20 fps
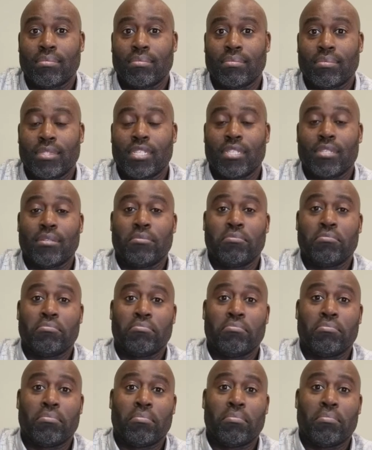To
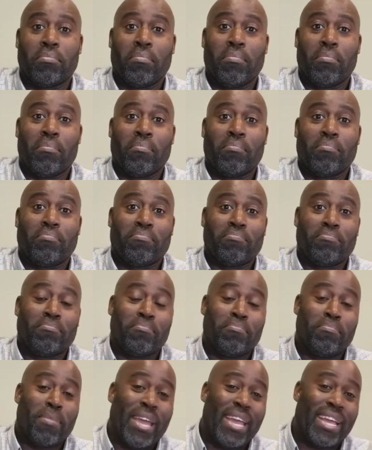
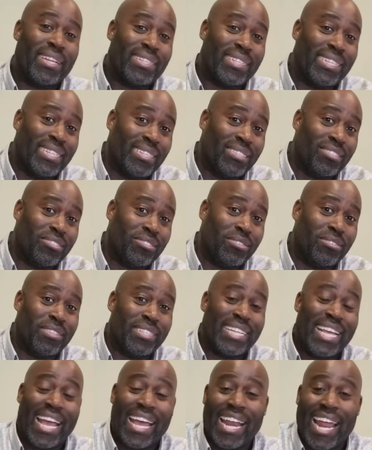make this or
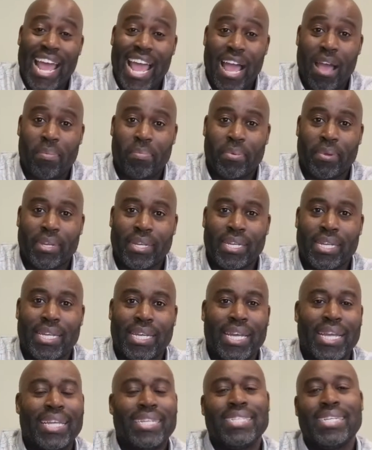that happen?
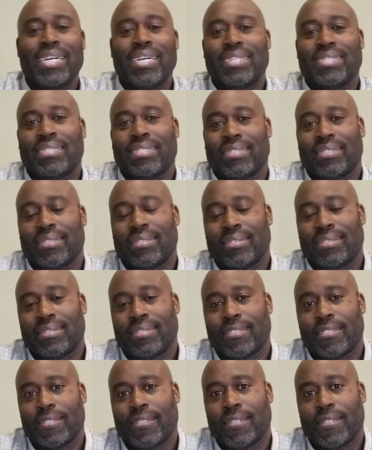He doesn't.
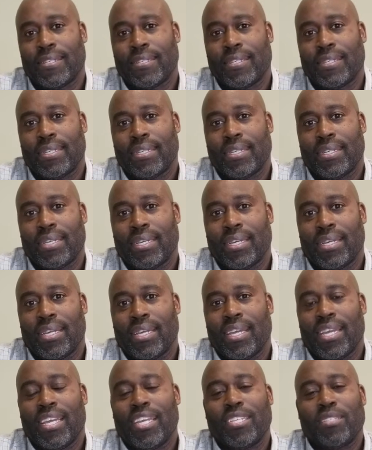
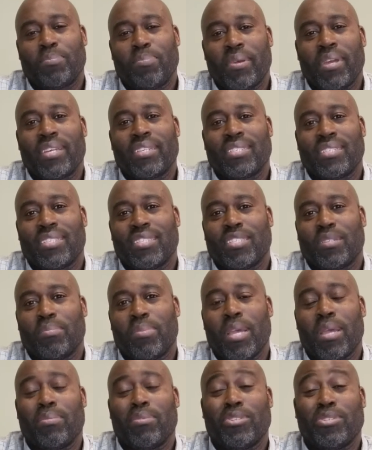He expects us to be
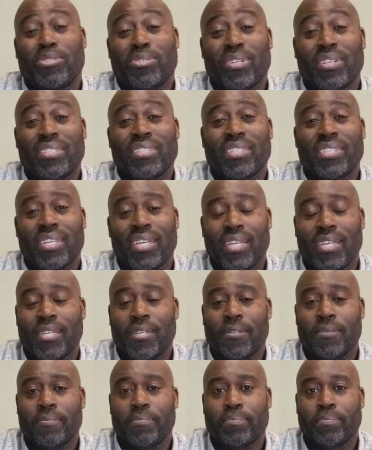able to trust in
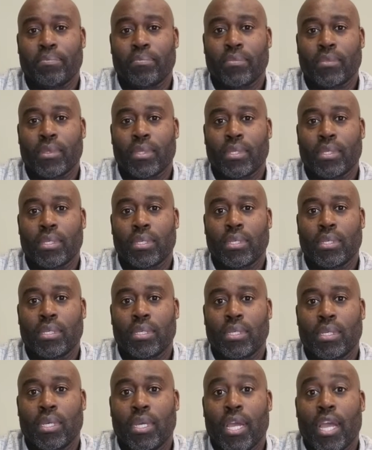him
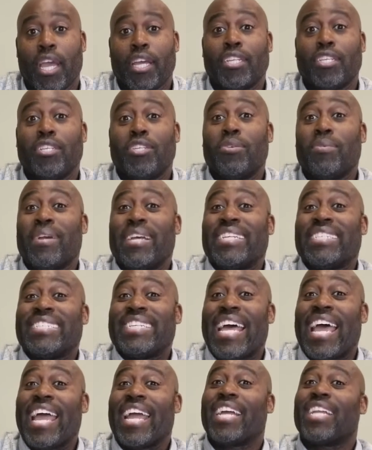and to do
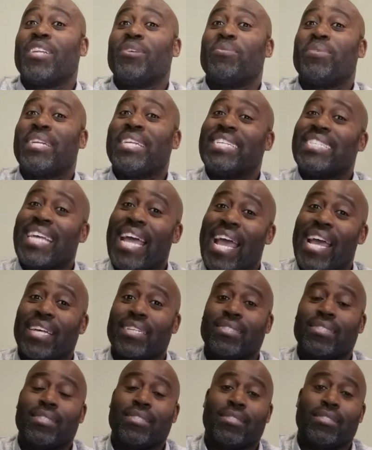exactly what he's
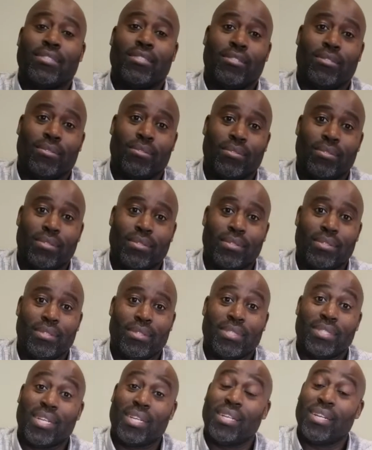asked us to do.
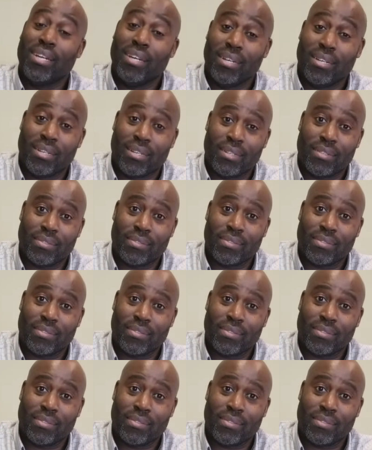To love,